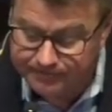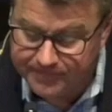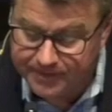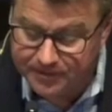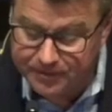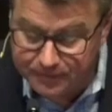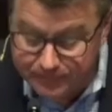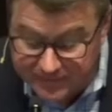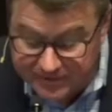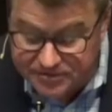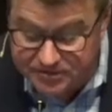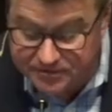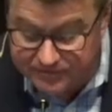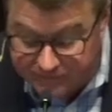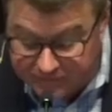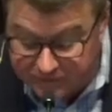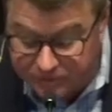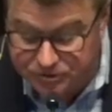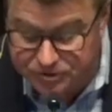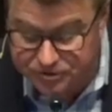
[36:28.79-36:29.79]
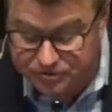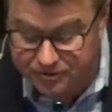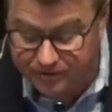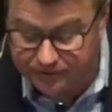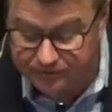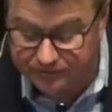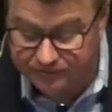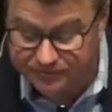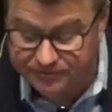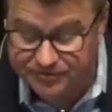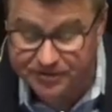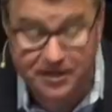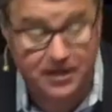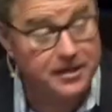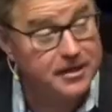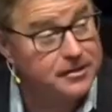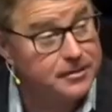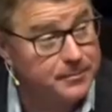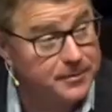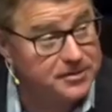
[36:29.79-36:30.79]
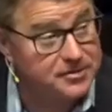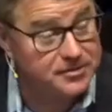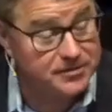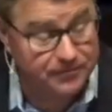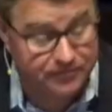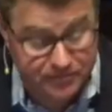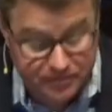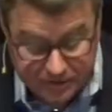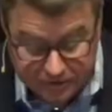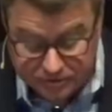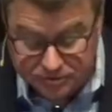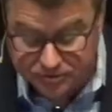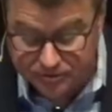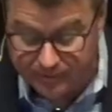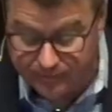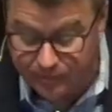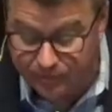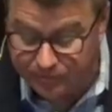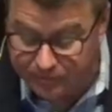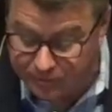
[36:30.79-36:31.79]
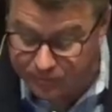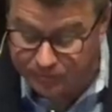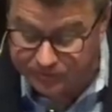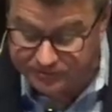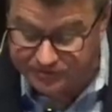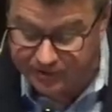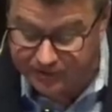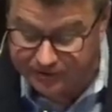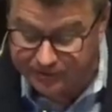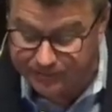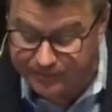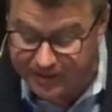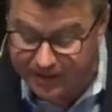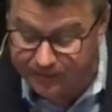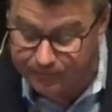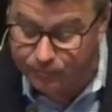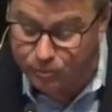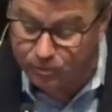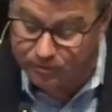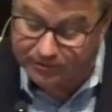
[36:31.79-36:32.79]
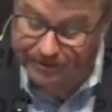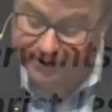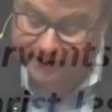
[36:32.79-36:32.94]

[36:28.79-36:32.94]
in the midst of their struggles and in the midst of their trouble that we'll talk about more